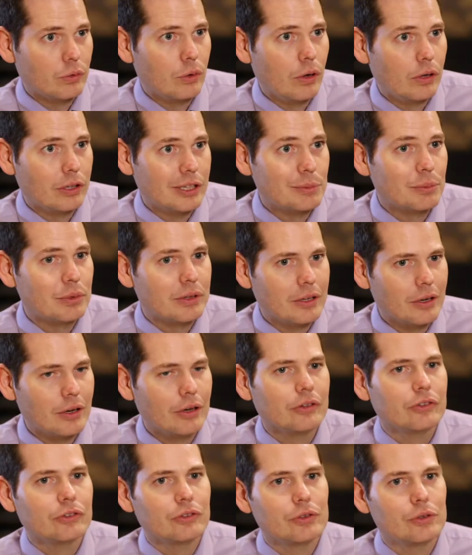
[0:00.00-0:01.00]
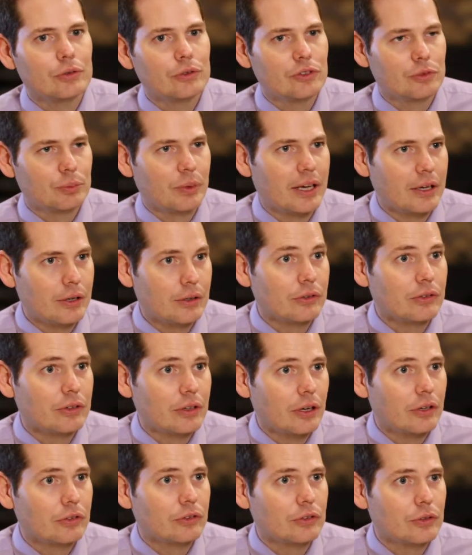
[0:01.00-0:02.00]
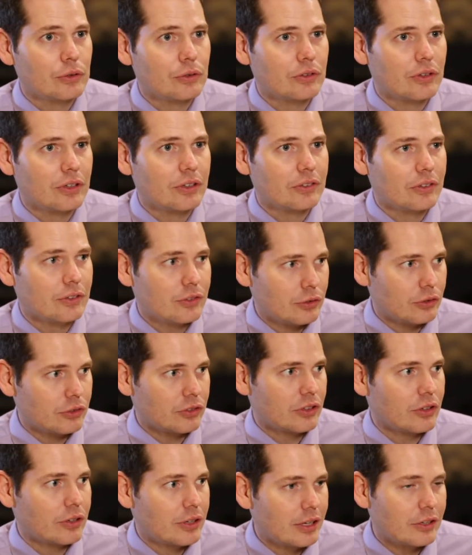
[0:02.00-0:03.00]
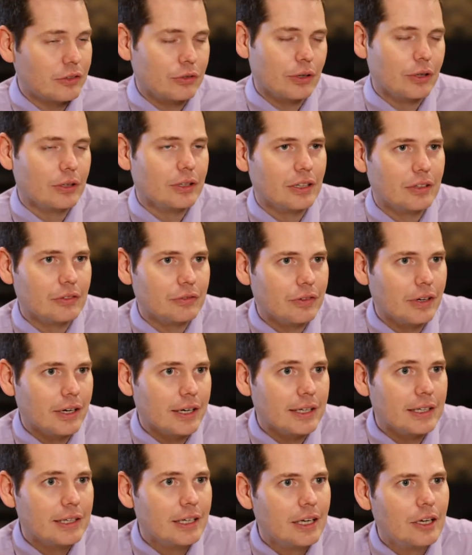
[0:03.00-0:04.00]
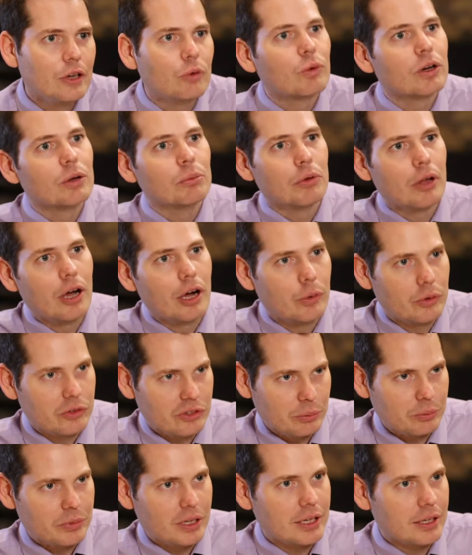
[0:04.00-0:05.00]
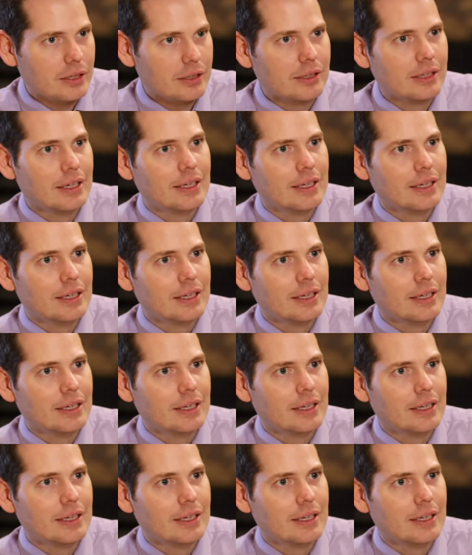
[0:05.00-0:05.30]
quality, but they also use spiders and they also use things that search the internet and try to identify when a blog was updated.